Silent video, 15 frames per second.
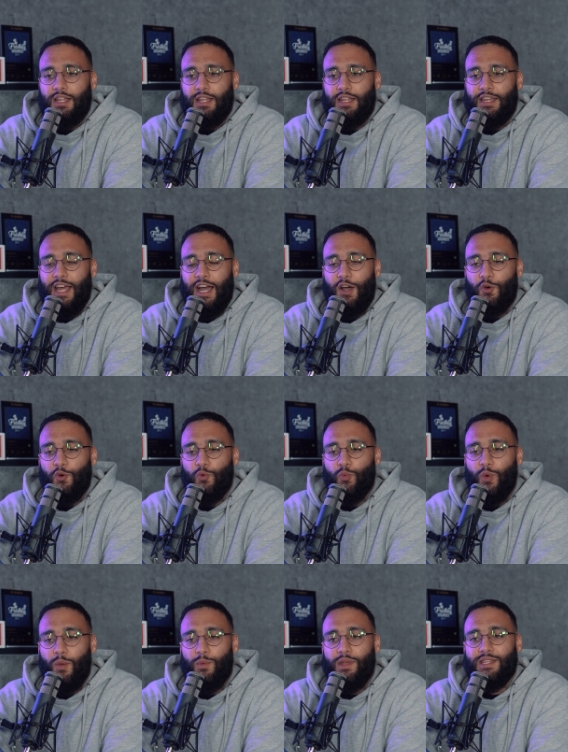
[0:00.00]
Now,
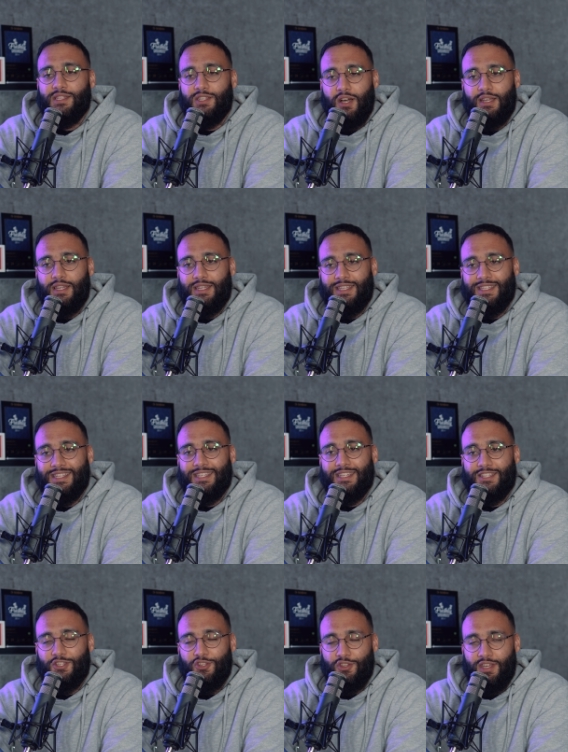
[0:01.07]
when we decided to
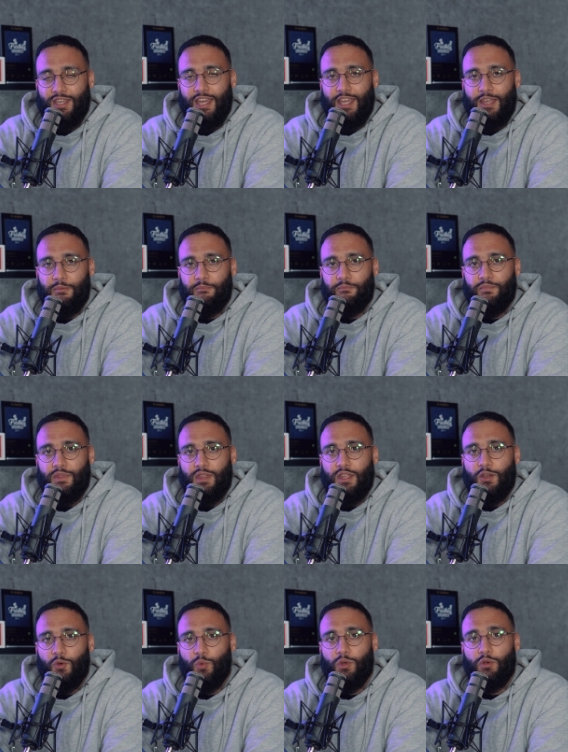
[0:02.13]
discontinue the game,
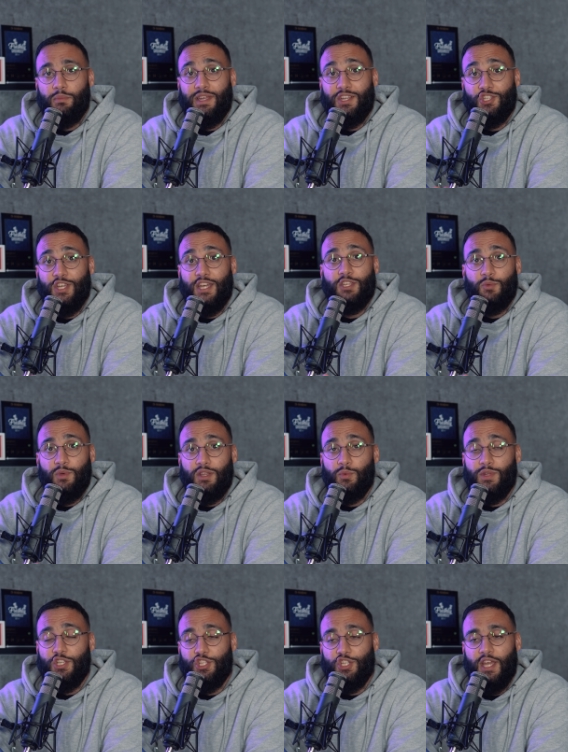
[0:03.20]
we were being genuine.
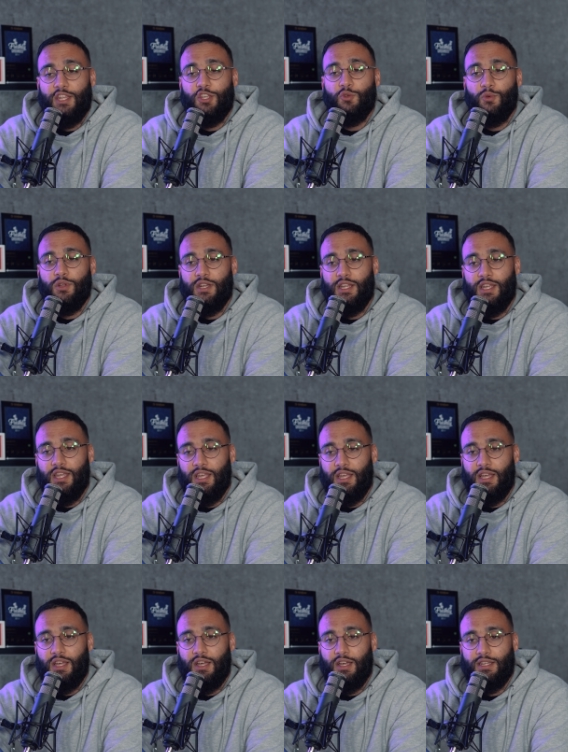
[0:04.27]
We genuinely
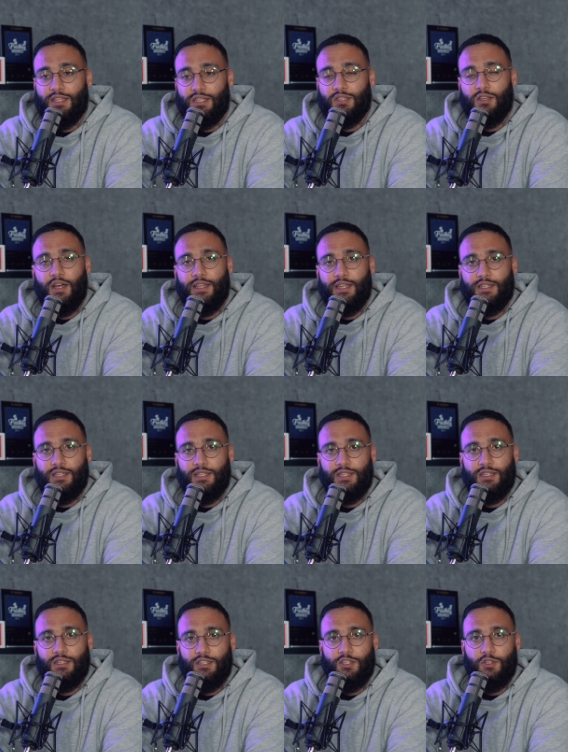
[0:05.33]
decided to
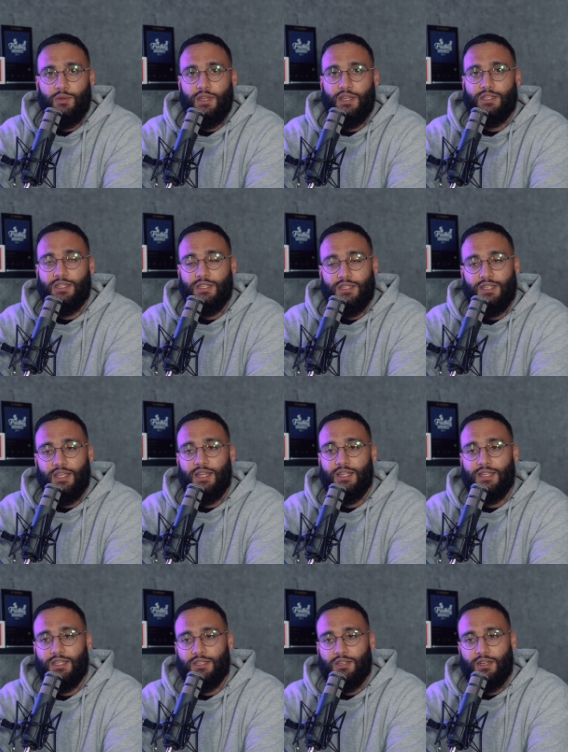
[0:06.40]
discontinue it,
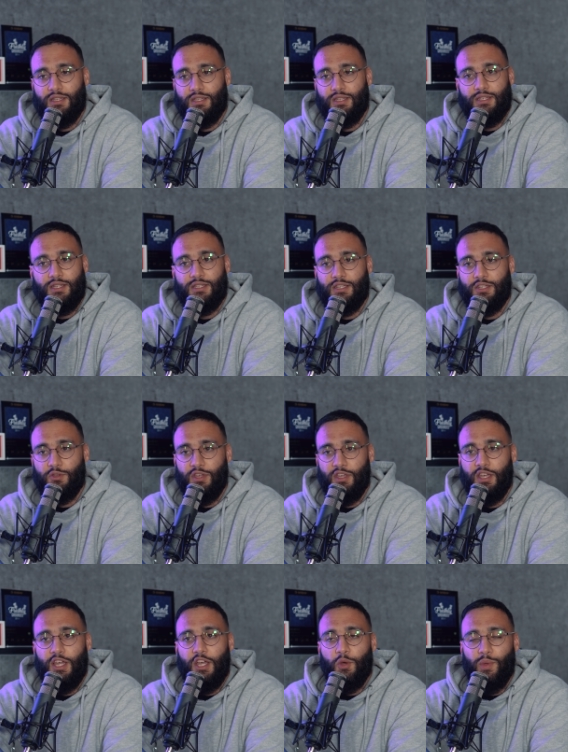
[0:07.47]
sincerely decided to discontinue it.
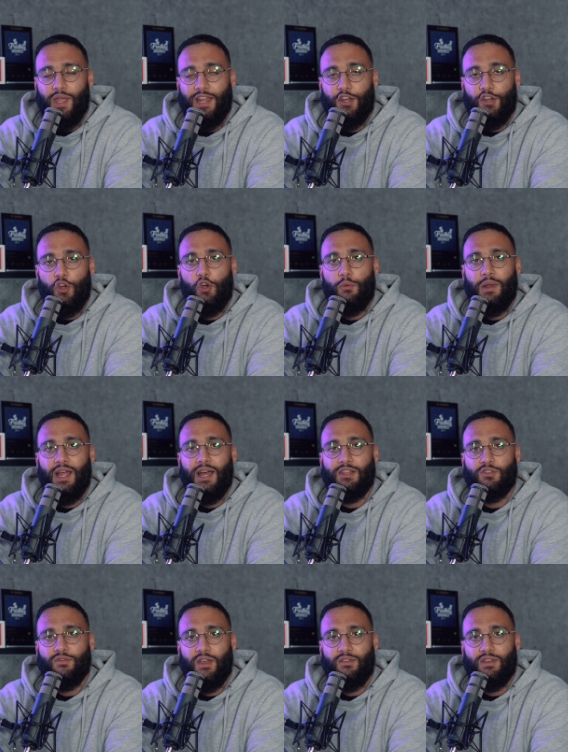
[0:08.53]
We had no
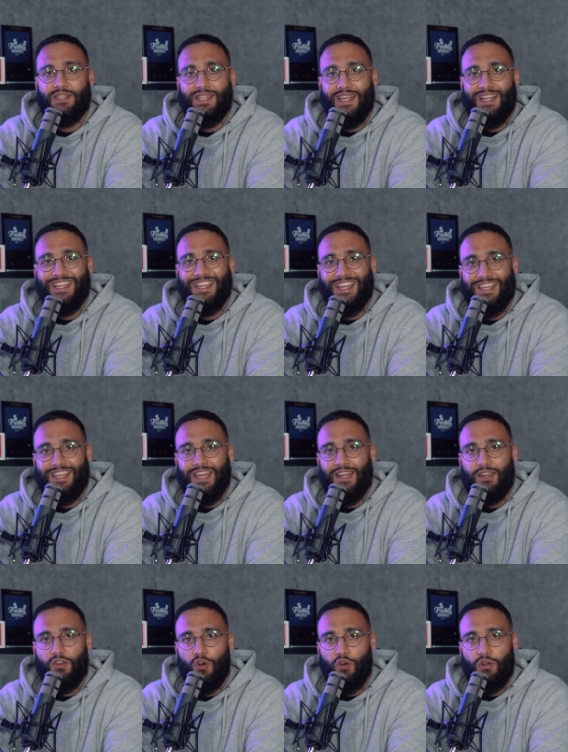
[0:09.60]
plans of ever selling it
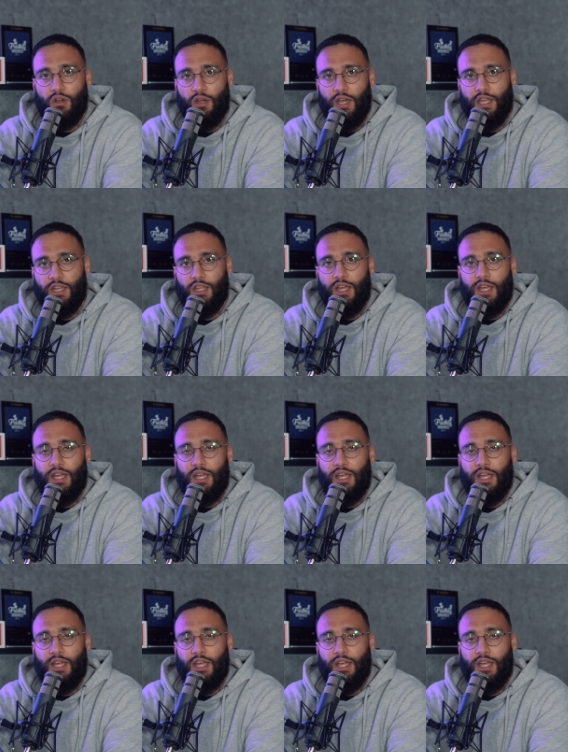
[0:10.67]
again online.